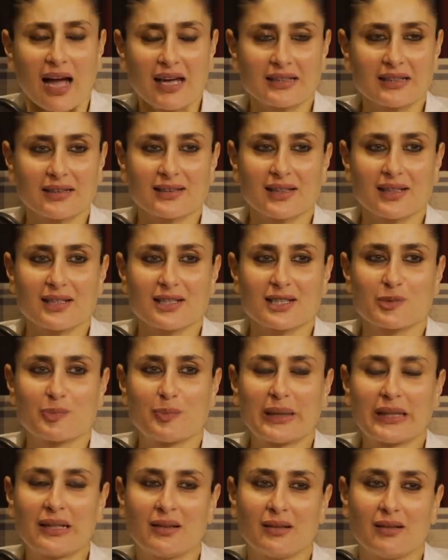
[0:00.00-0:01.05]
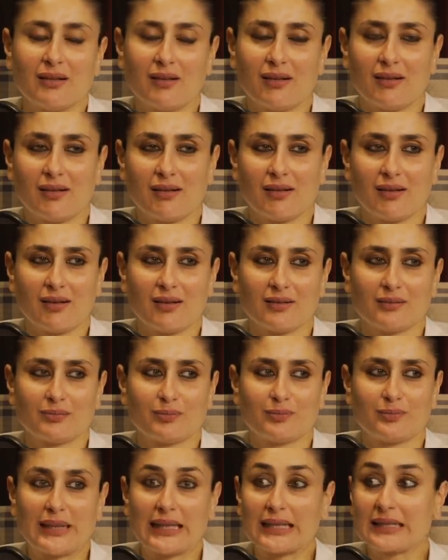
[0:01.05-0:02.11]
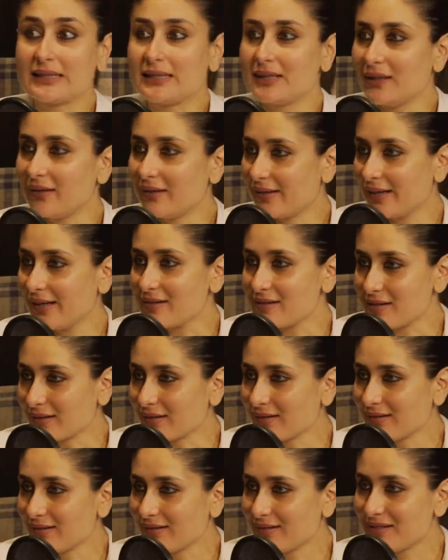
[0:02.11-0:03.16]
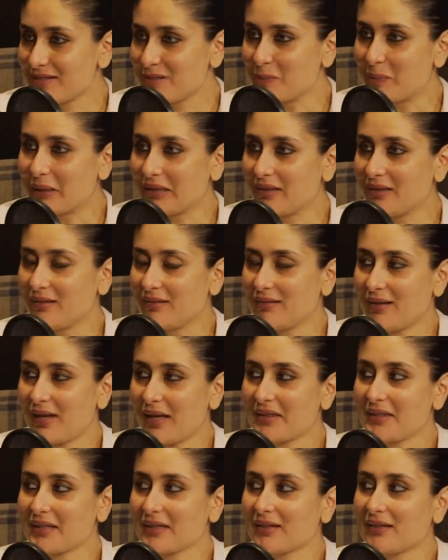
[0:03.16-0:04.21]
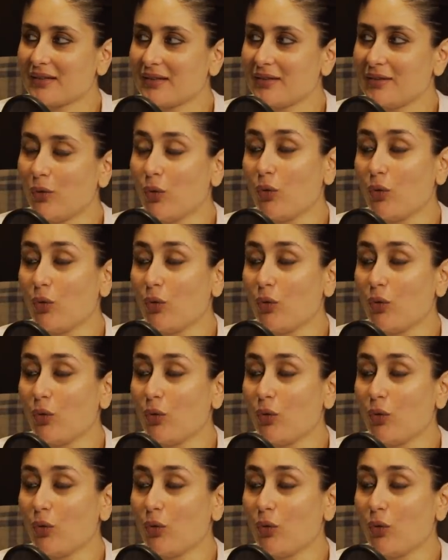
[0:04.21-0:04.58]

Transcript: I think that it's been exhilarating. It's been, I think, an